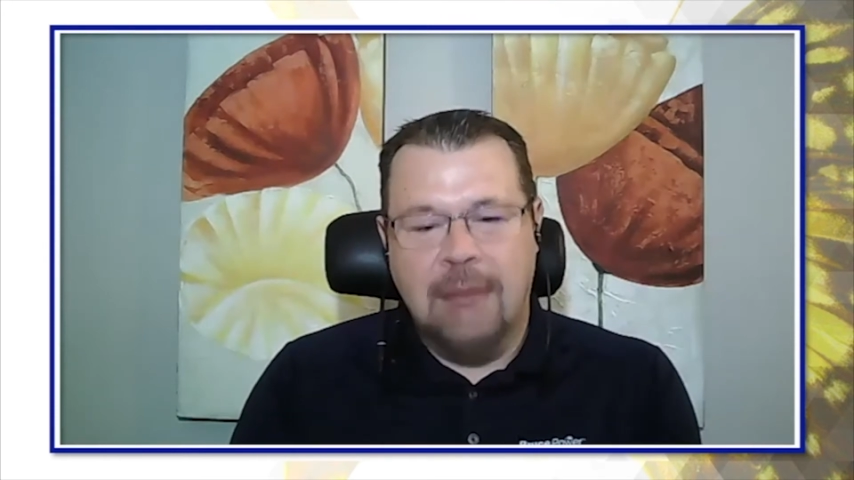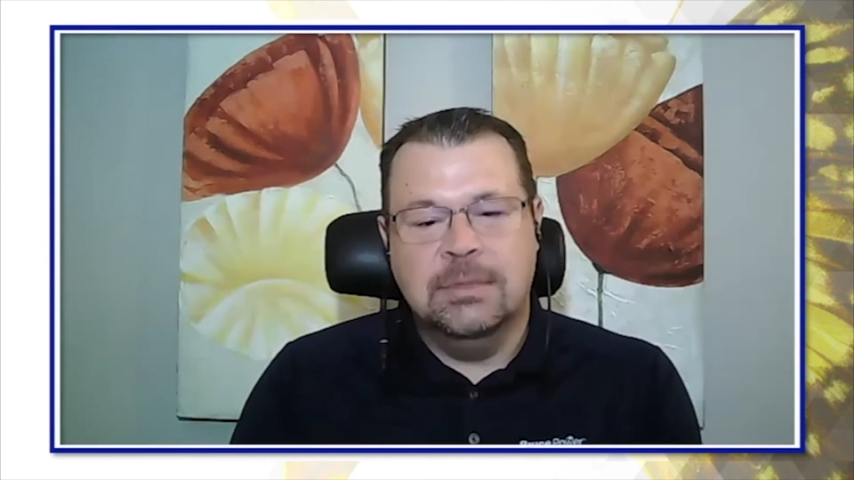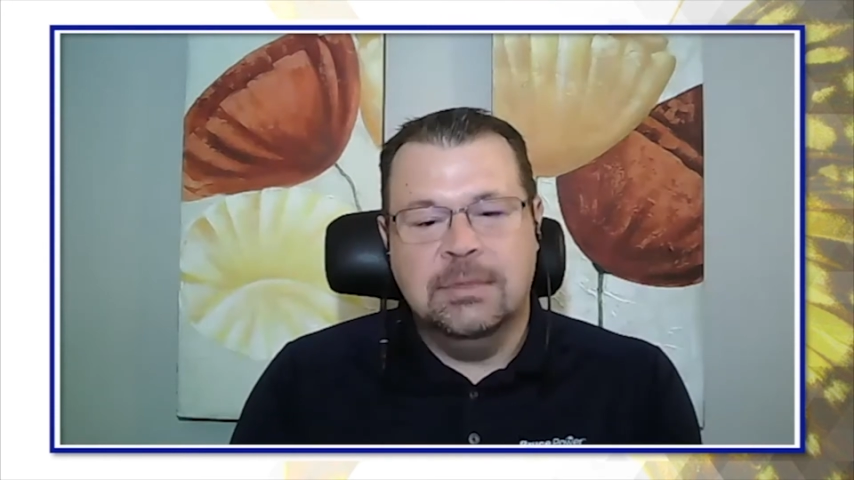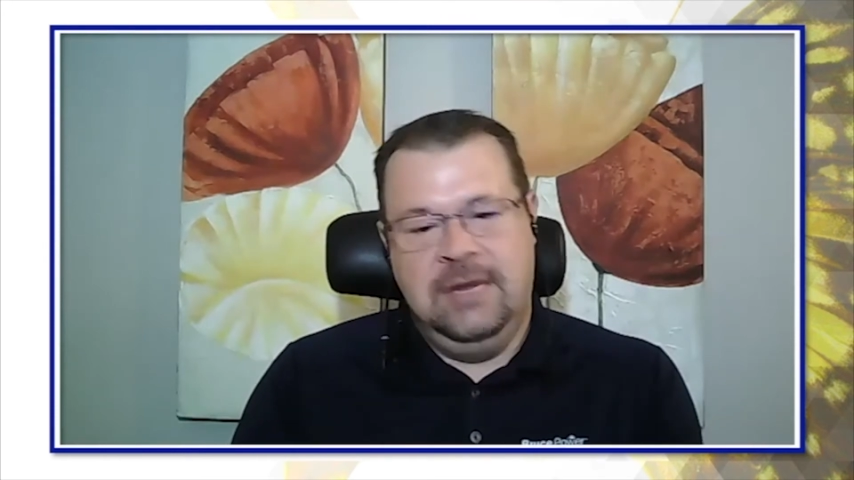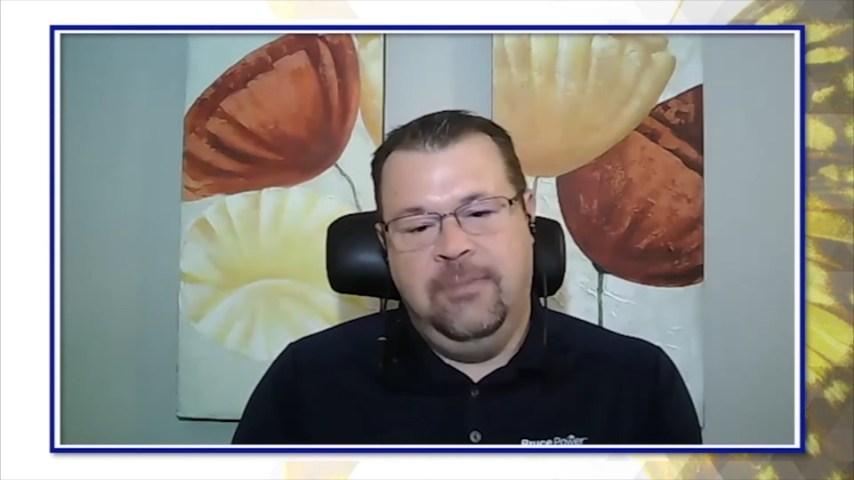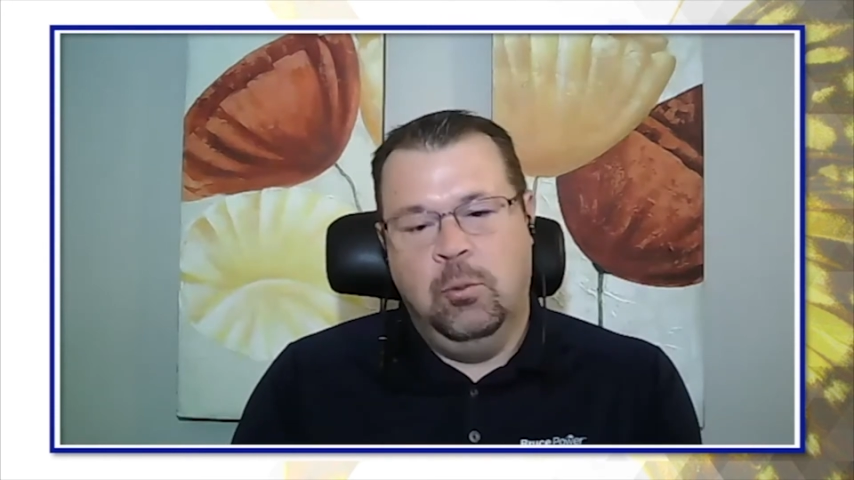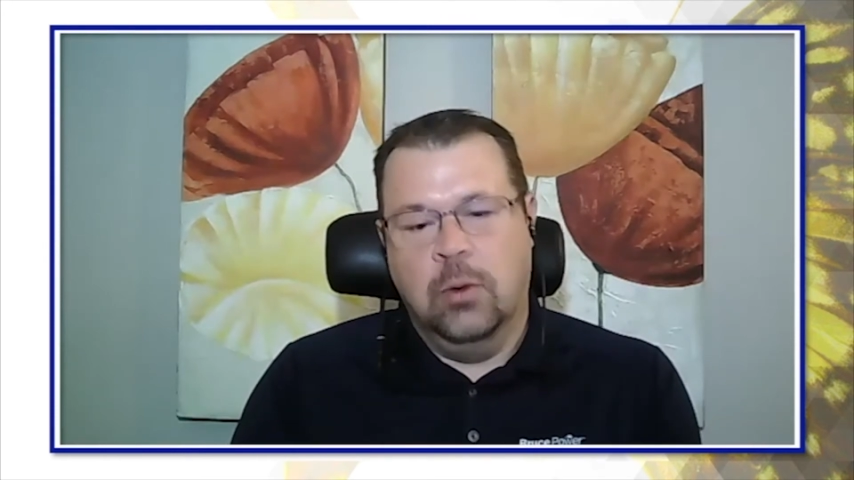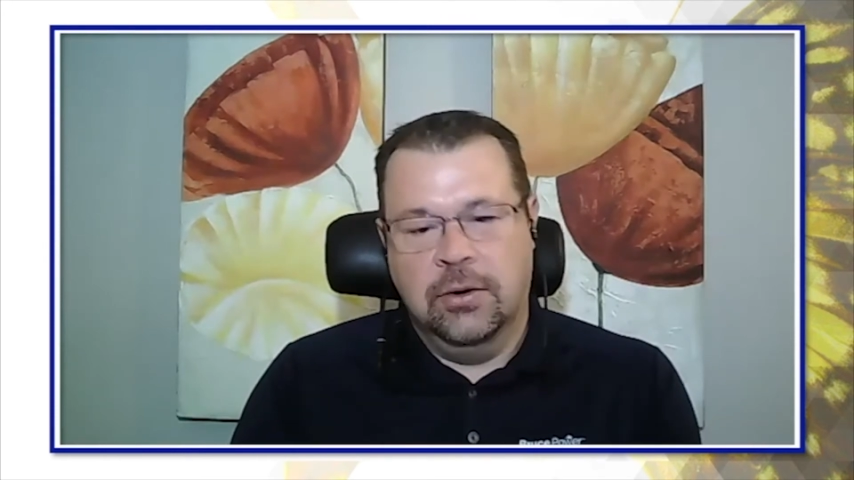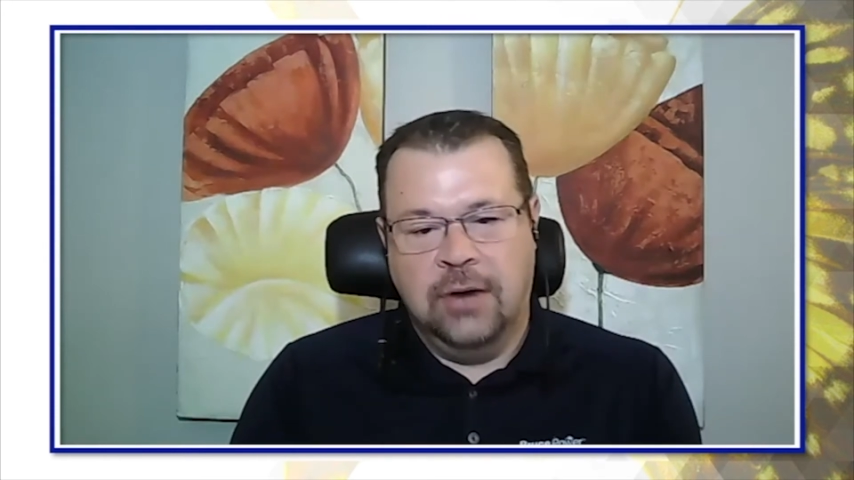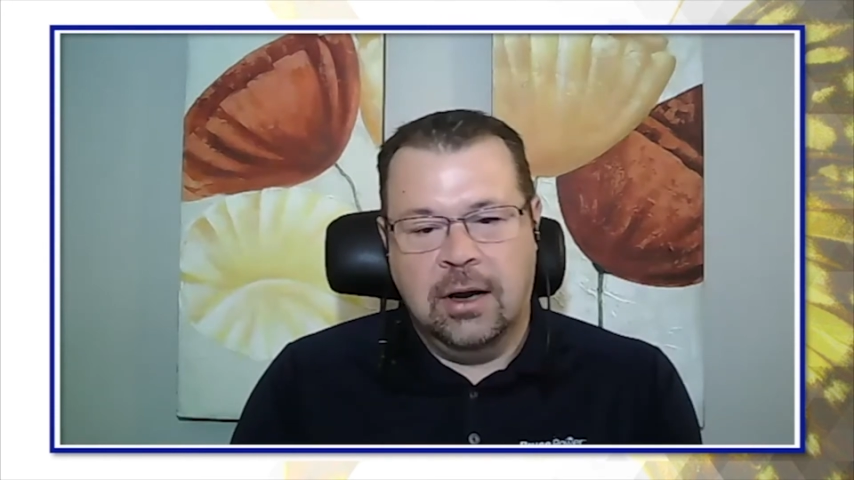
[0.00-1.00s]
empty
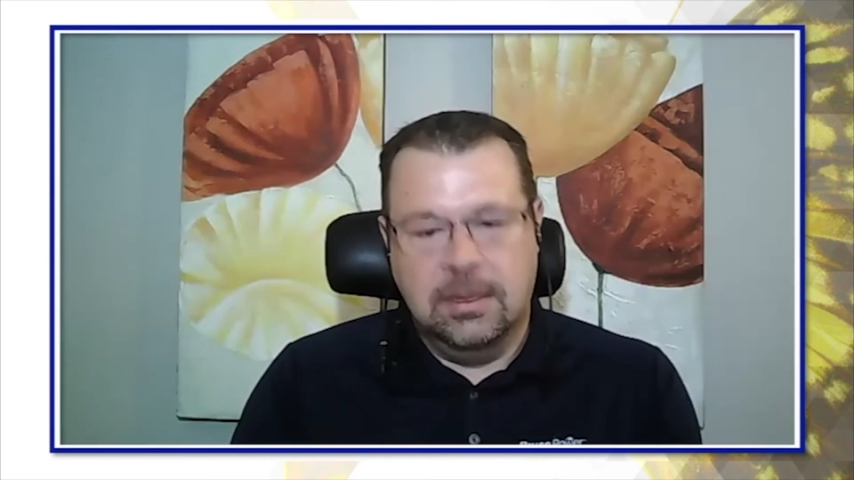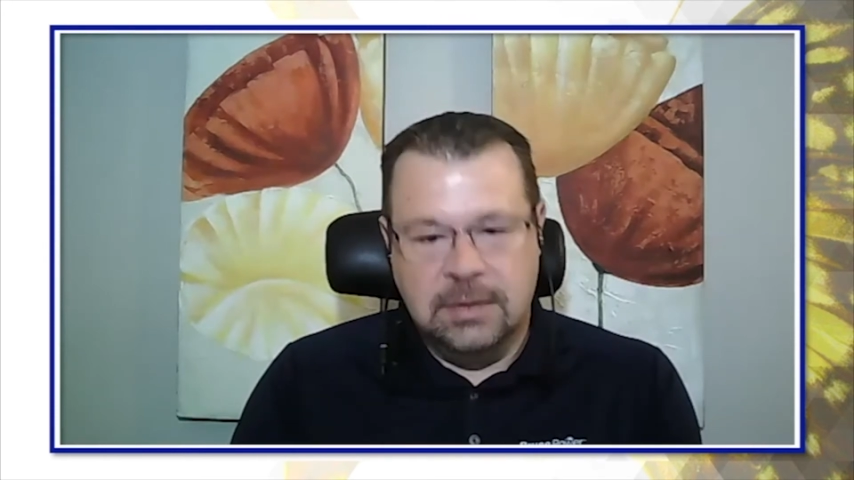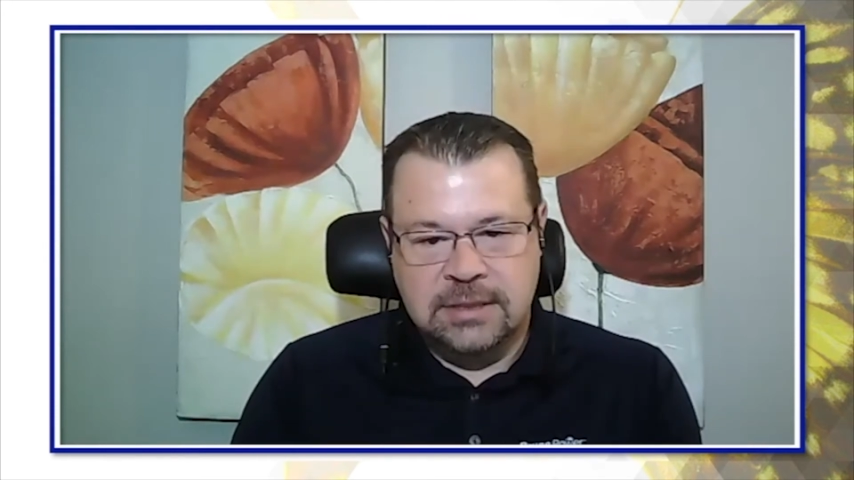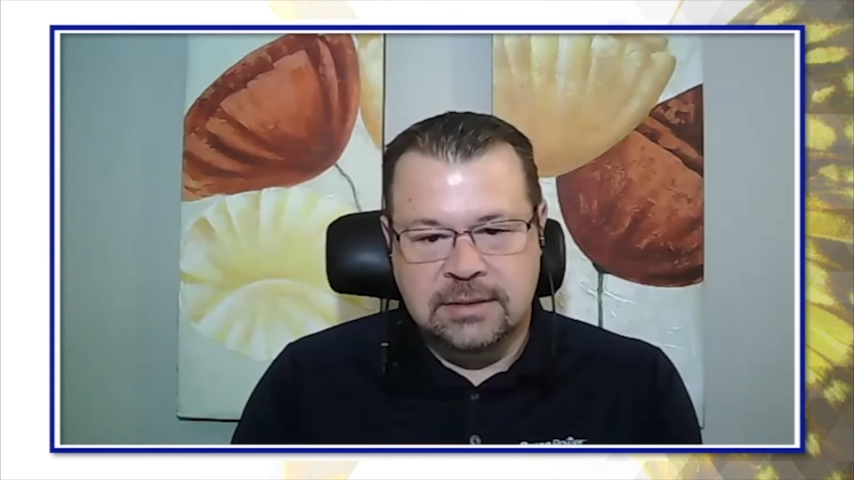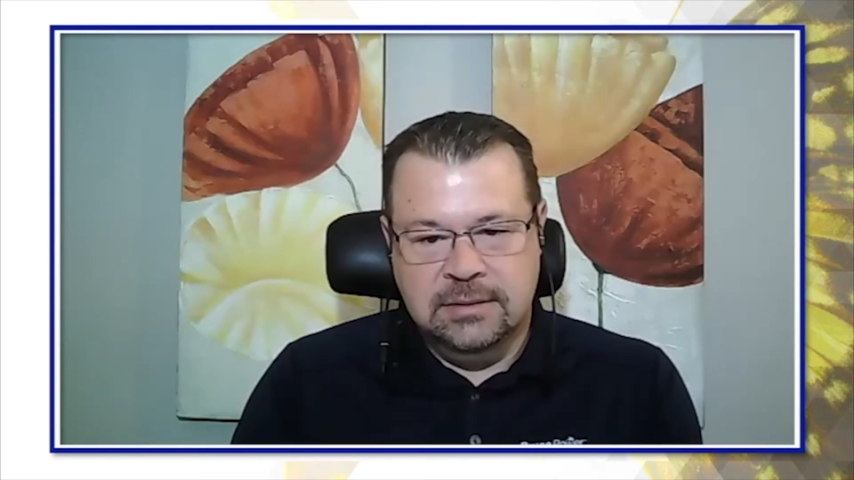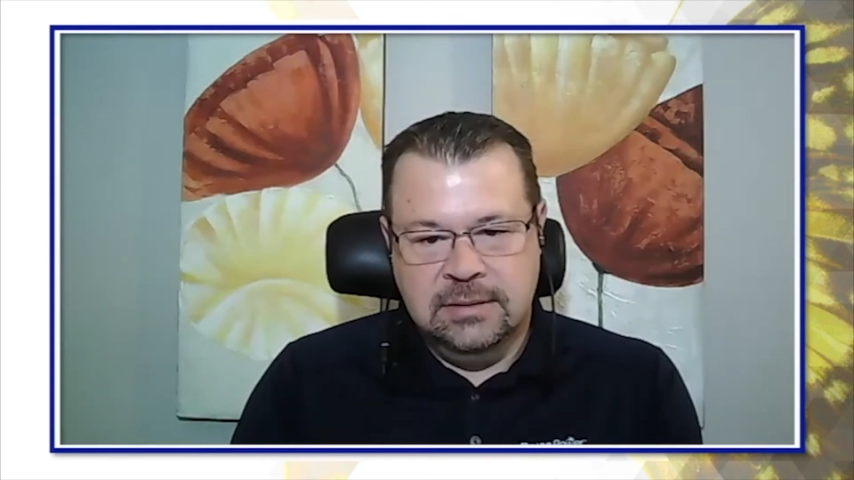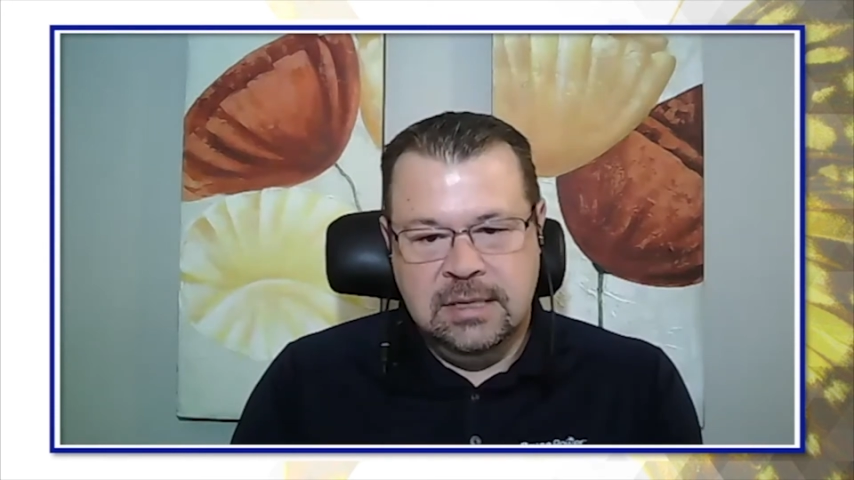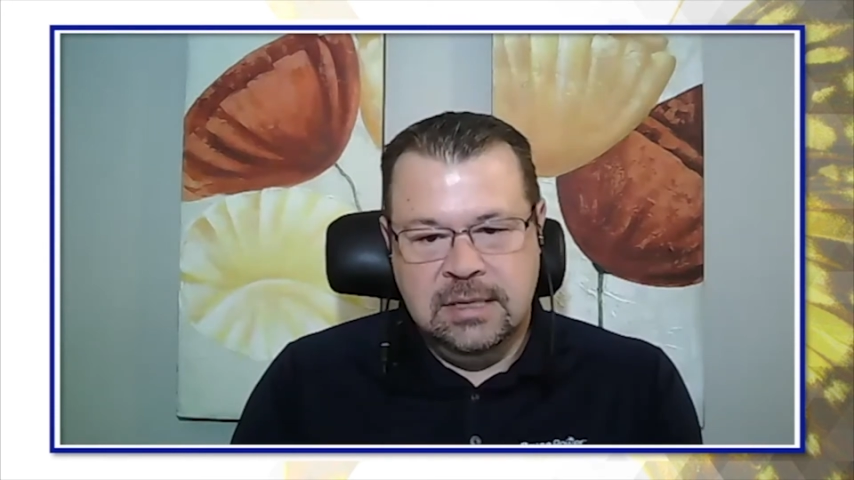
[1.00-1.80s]
Word documents.